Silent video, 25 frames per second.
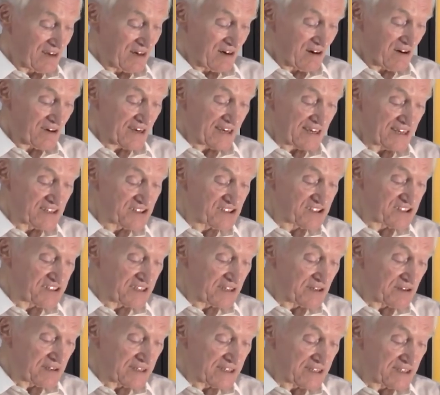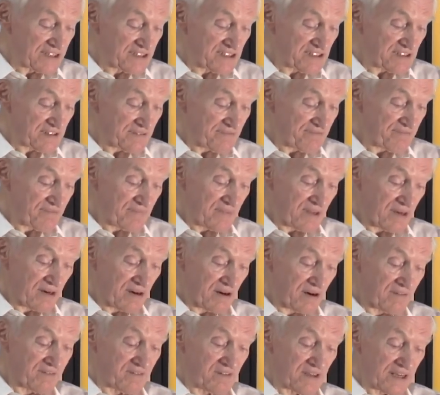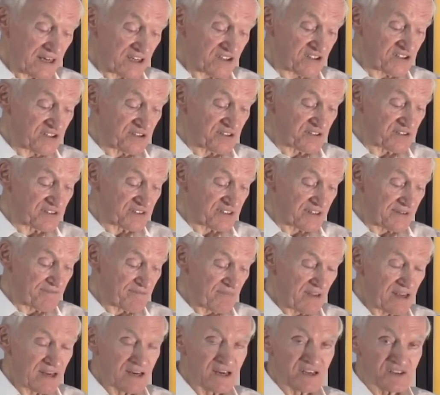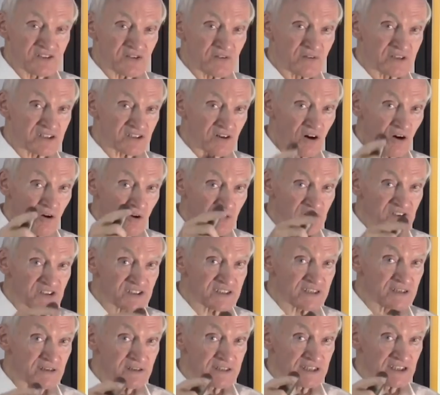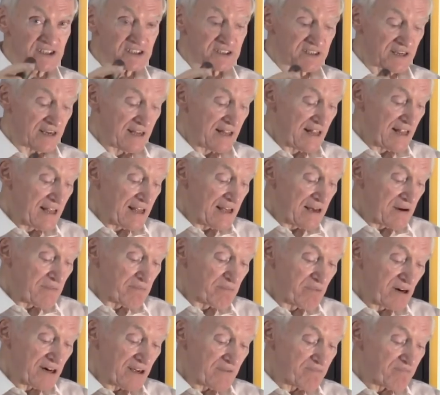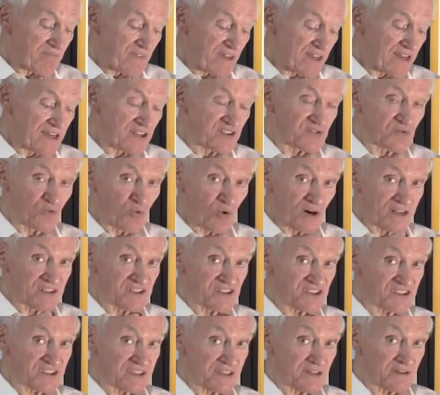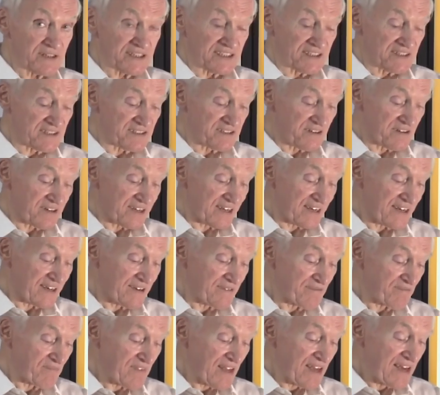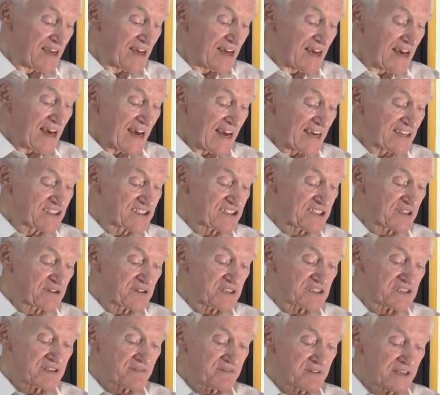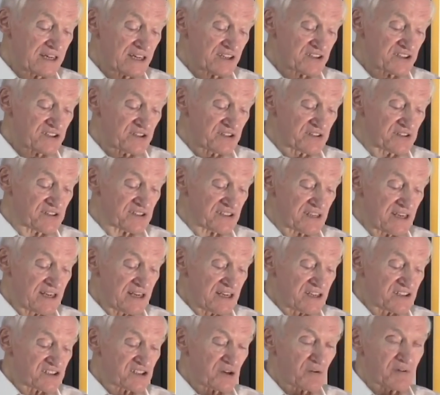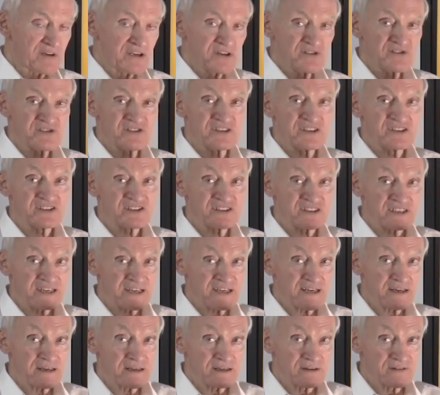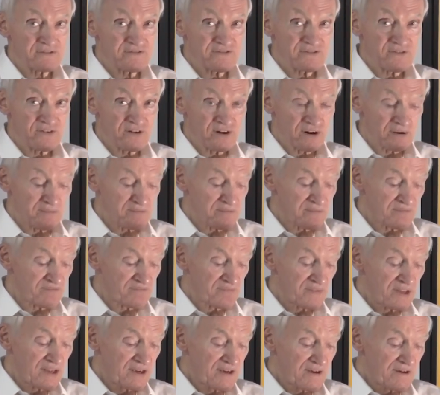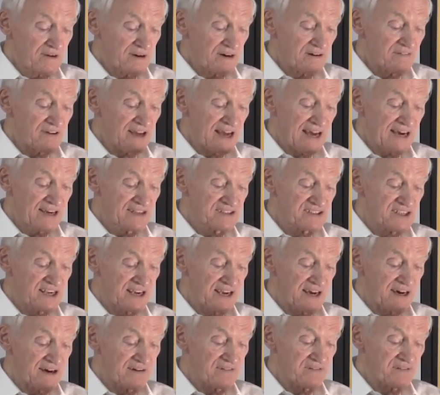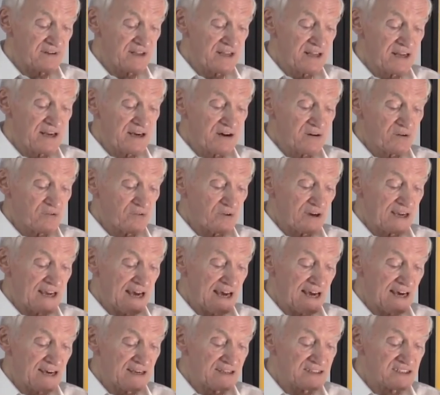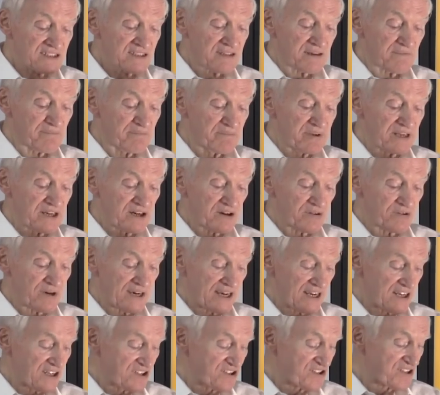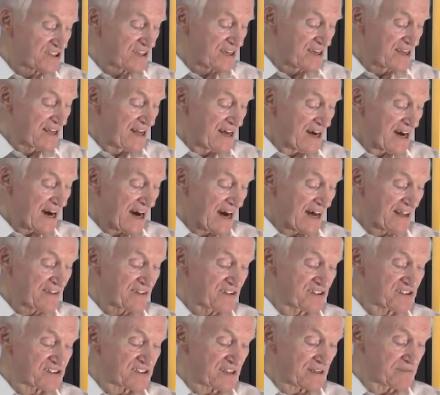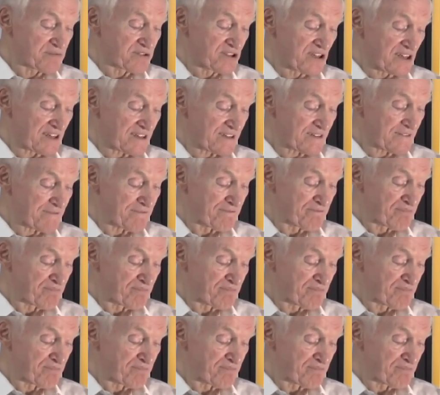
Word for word: Okay, series of lectures. So it's a whole series, but it's one series, okay? A series of lectures. So we use the singular form of has have. We has been arranged on the subject.